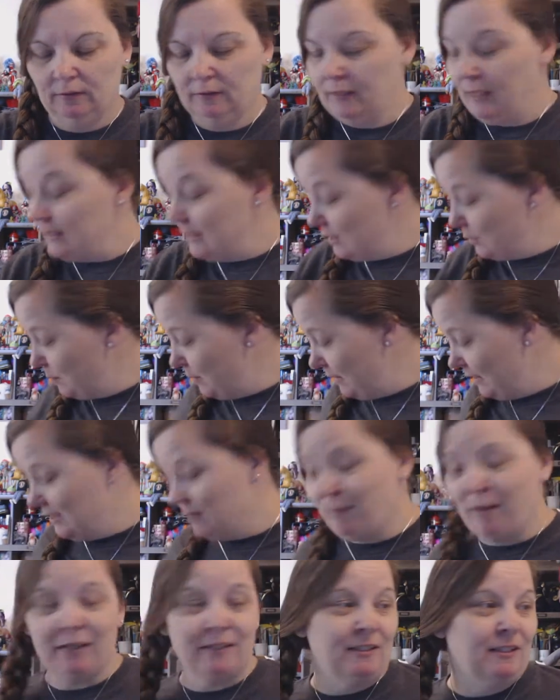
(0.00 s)
That's to be
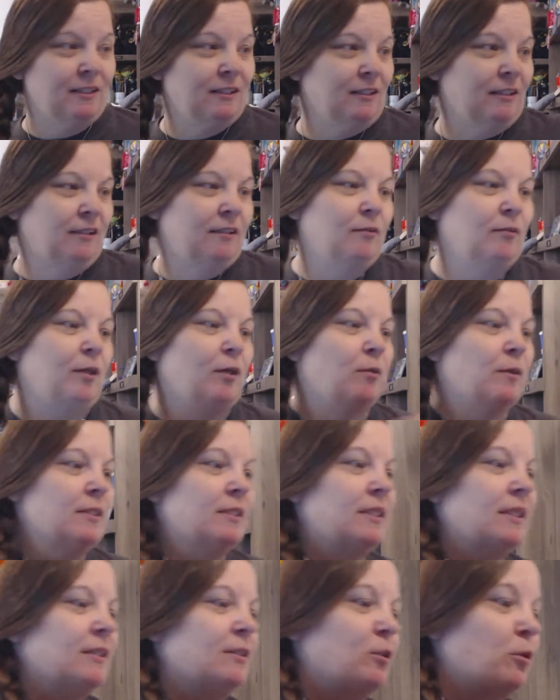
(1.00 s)
expected. We
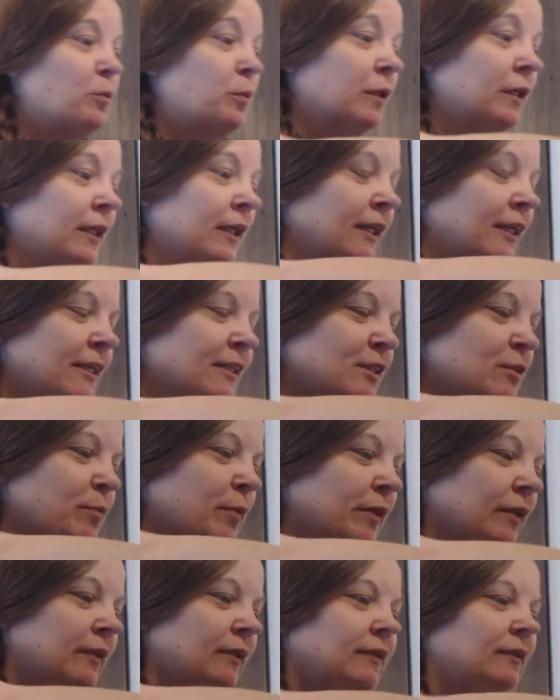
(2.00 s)
always get duplicates,
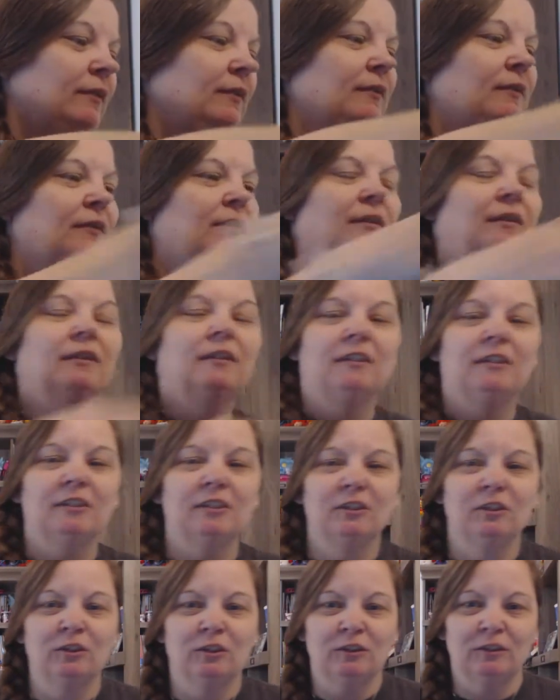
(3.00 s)
but
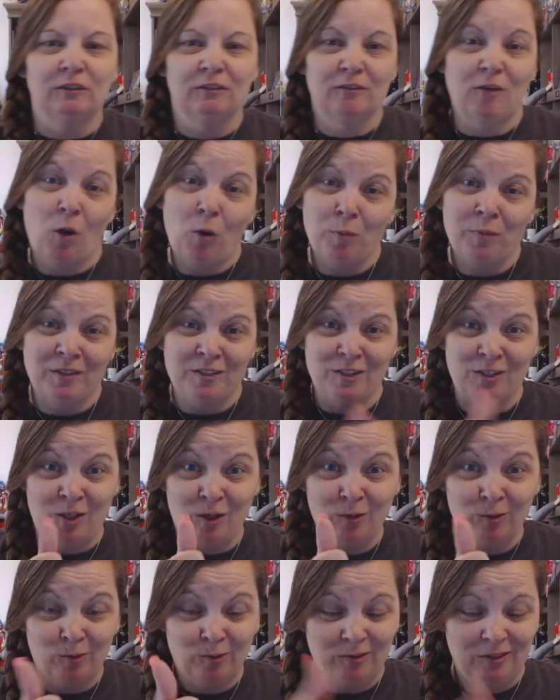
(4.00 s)
you just hope that you
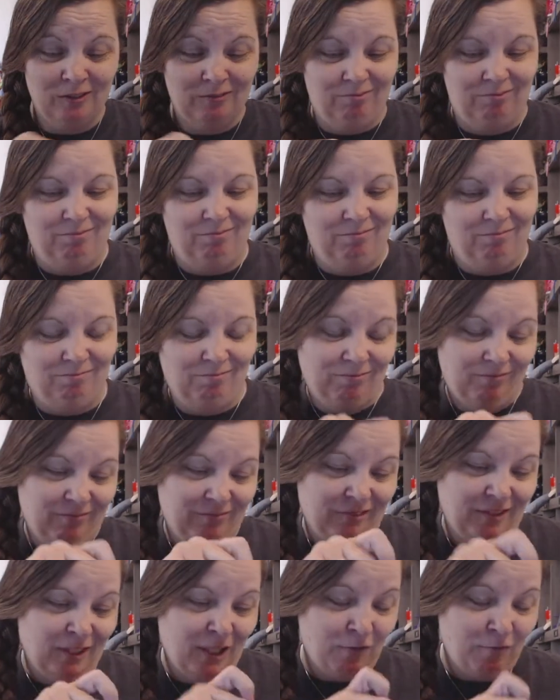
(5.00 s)
don't.
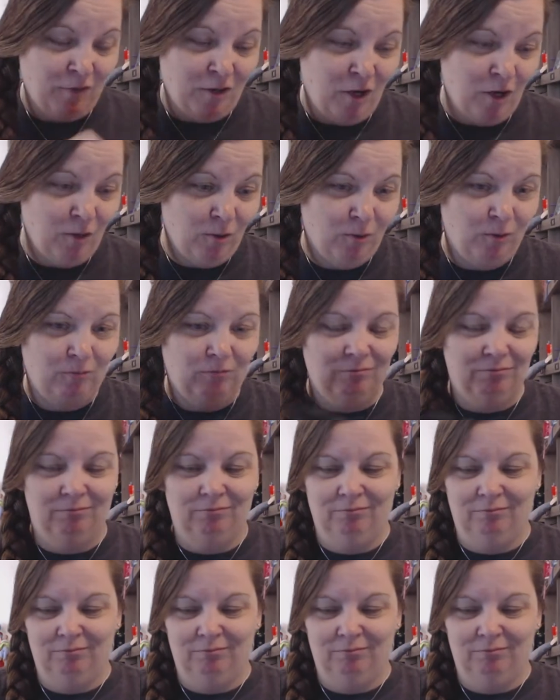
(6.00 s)
You never know.